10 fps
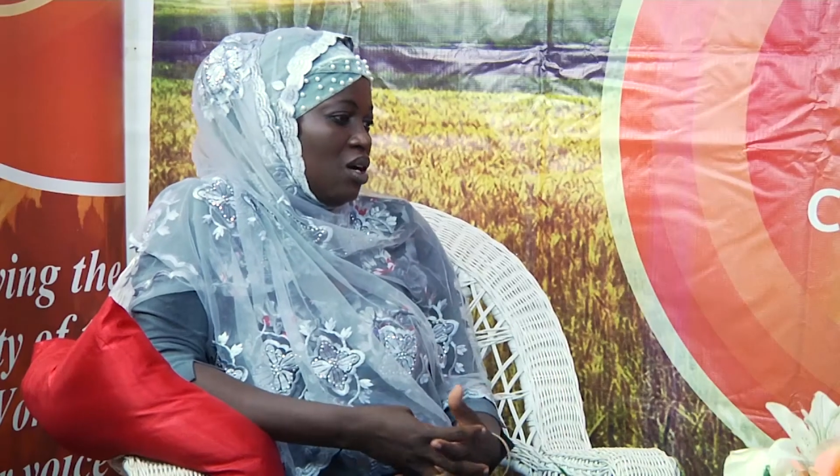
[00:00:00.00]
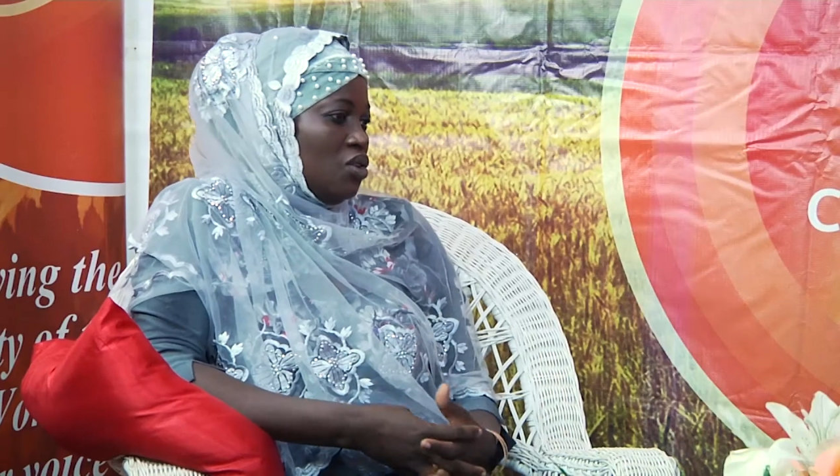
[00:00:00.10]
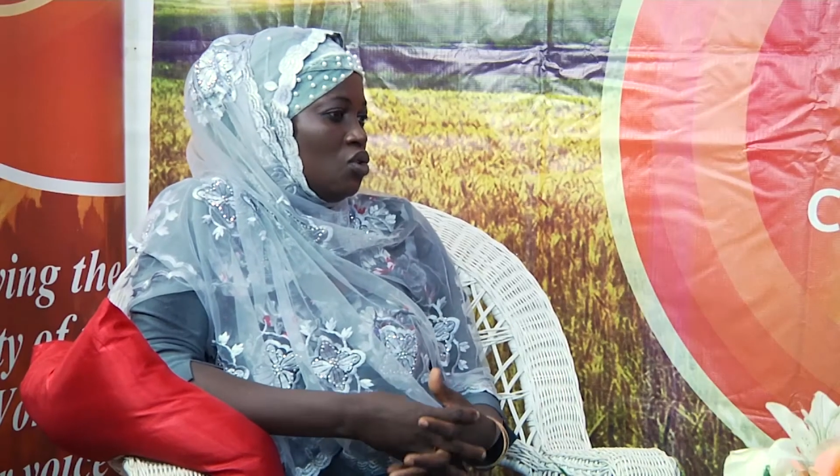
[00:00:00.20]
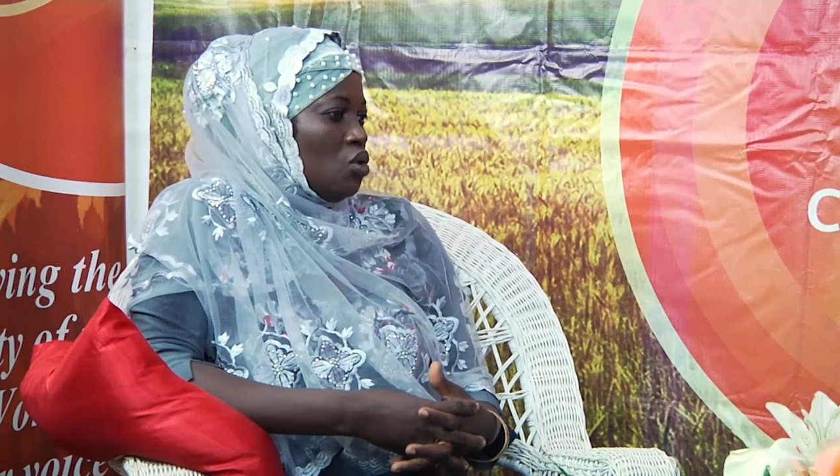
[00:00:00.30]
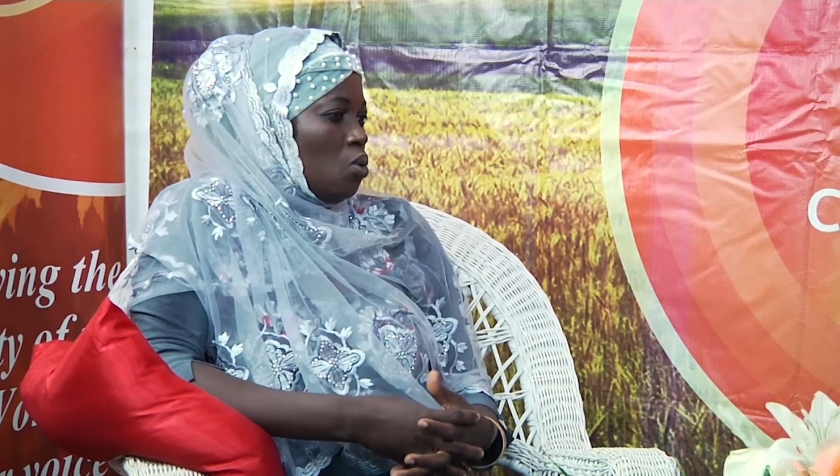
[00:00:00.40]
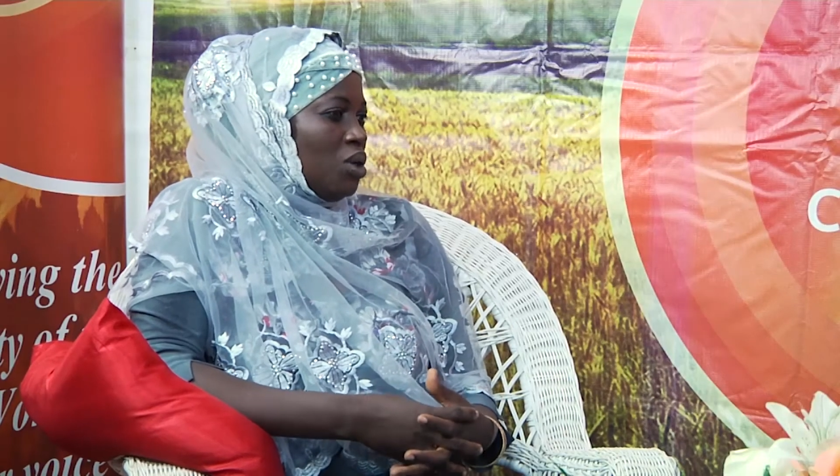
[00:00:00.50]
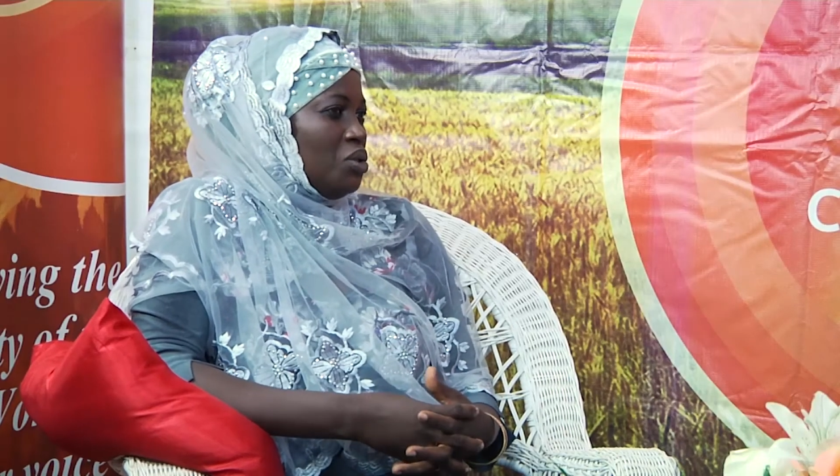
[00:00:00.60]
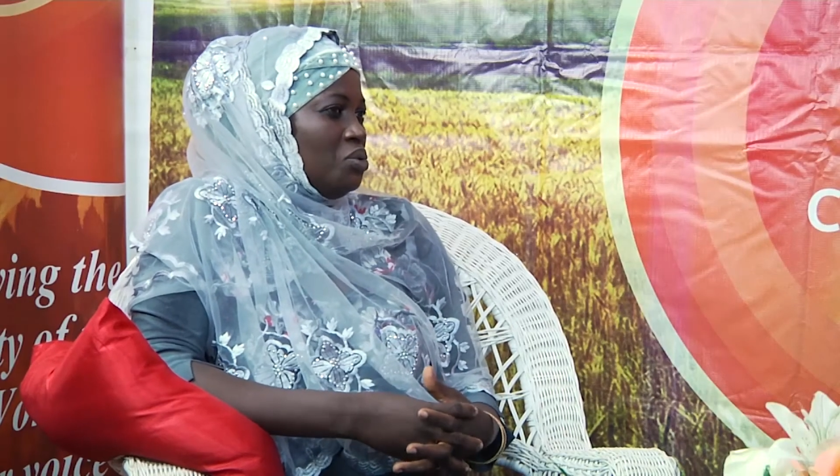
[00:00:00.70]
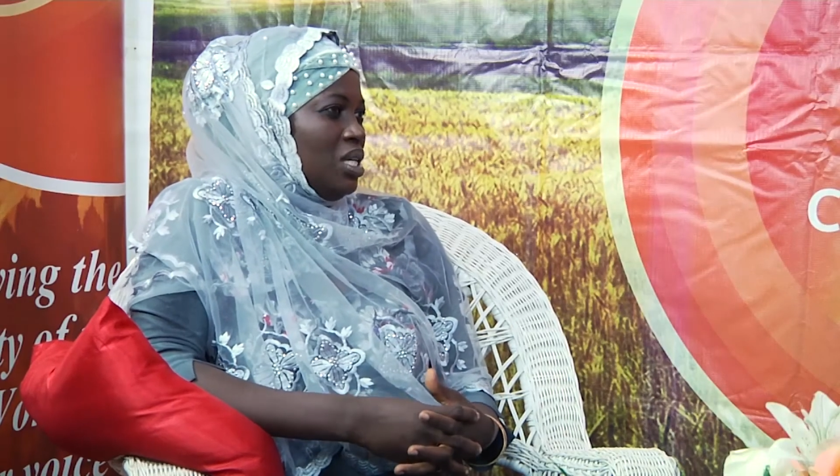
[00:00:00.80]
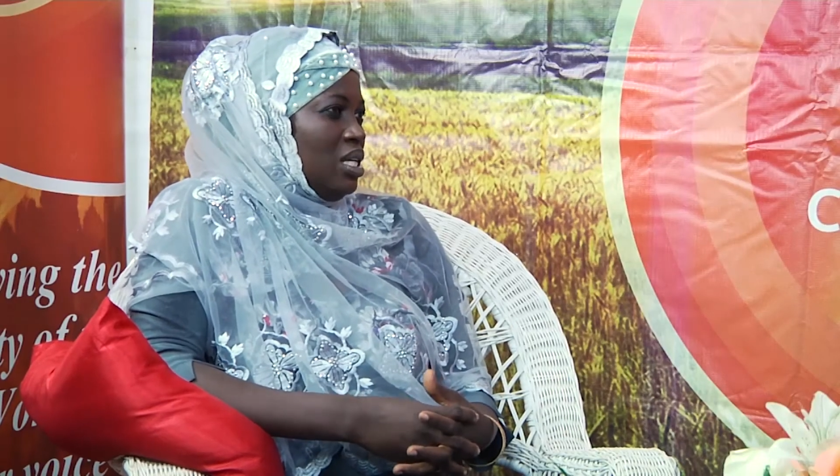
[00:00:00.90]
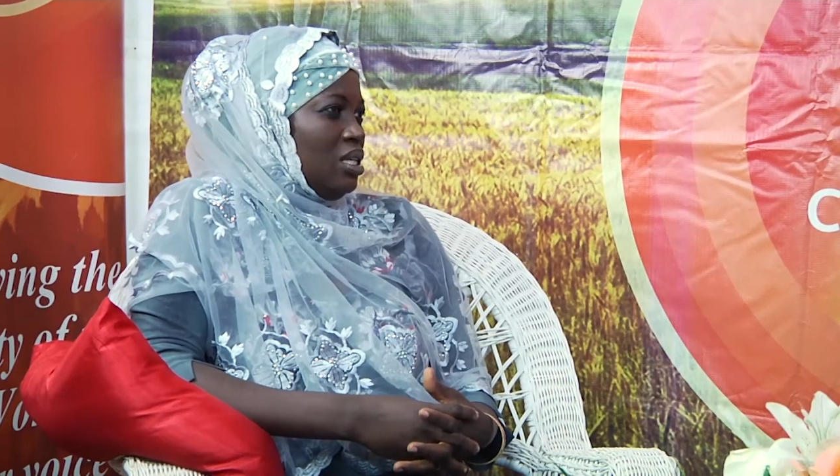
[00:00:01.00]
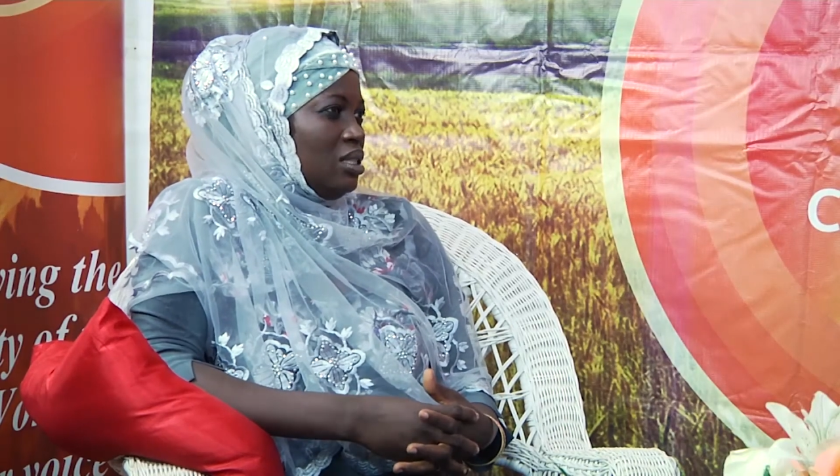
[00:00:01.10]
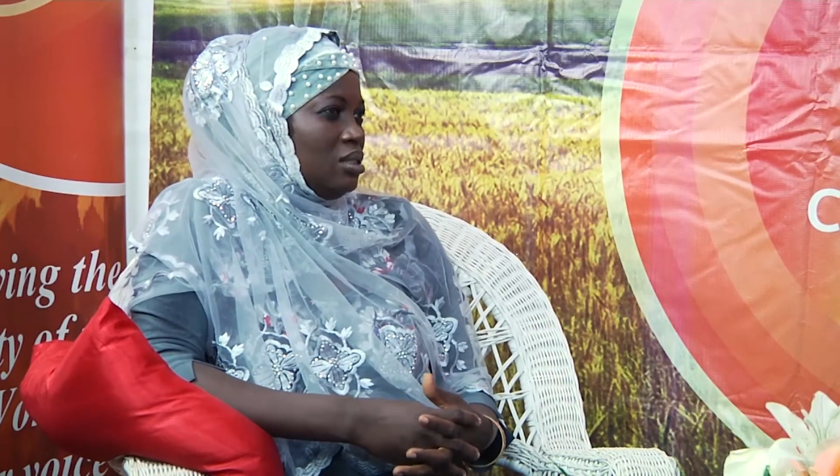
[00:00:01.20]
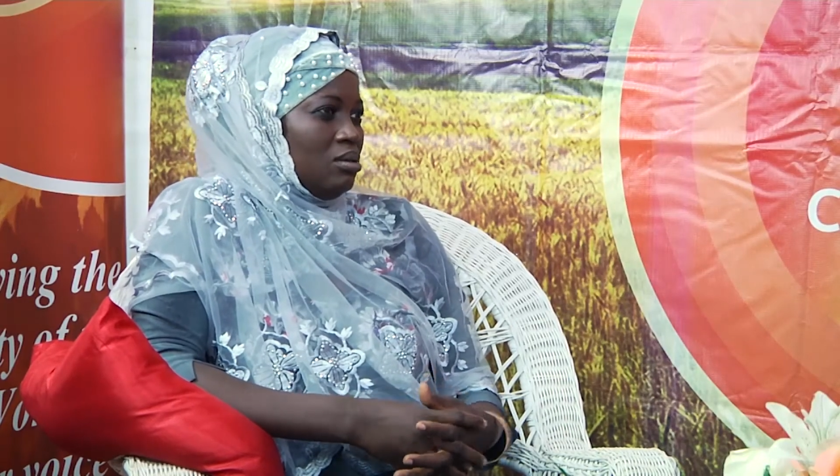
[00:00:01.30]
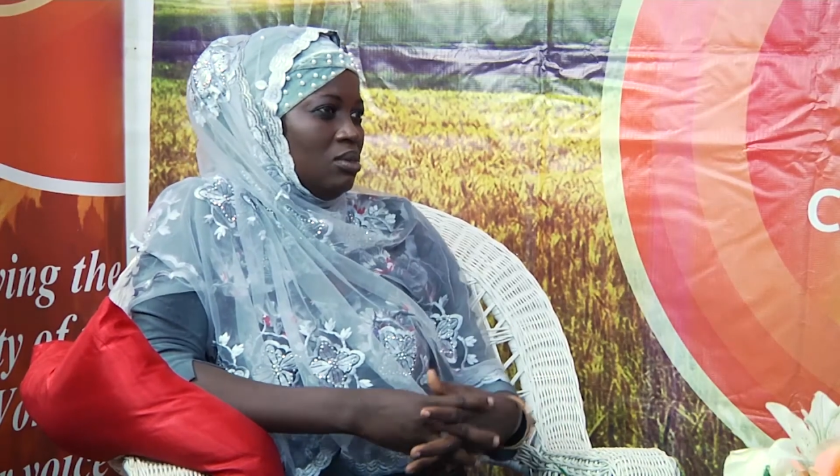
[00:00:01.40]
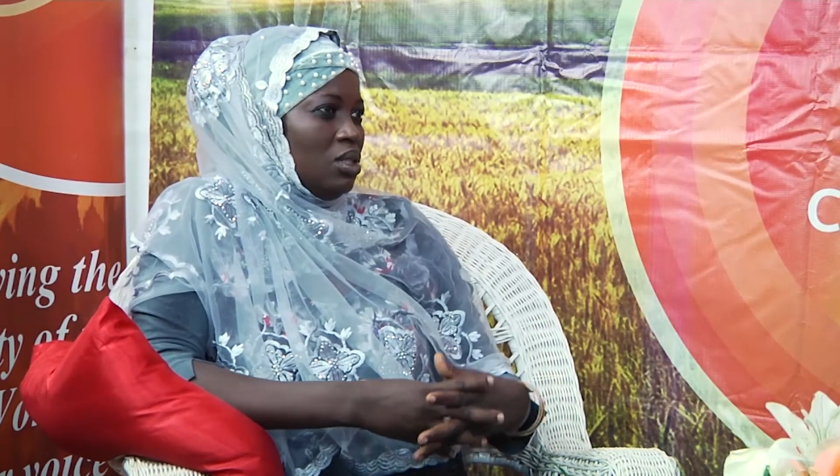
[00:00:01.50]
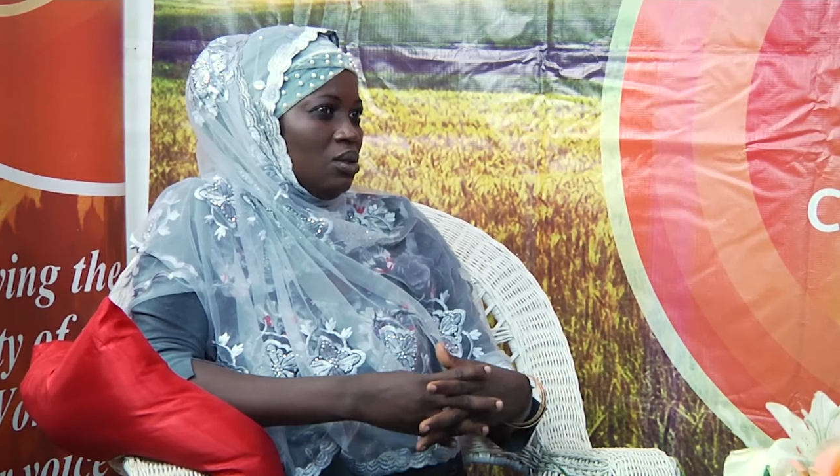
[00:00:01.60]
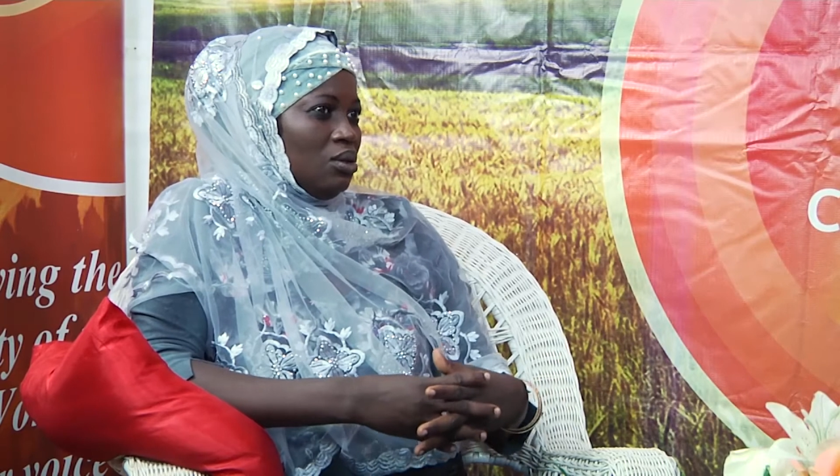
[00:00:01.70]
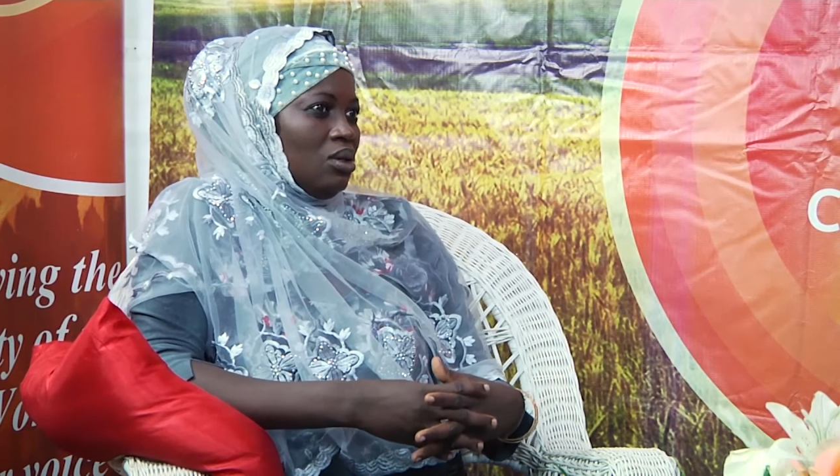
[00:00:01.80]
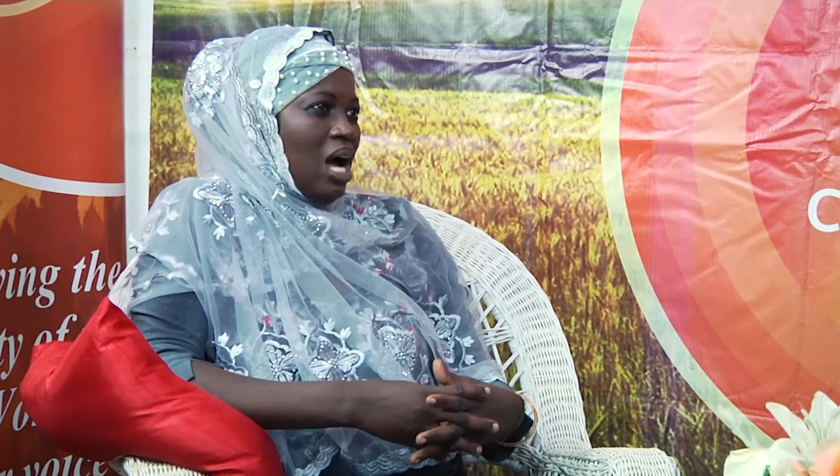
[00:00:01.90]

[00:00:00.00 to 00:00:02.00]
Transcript: You know what really, you know,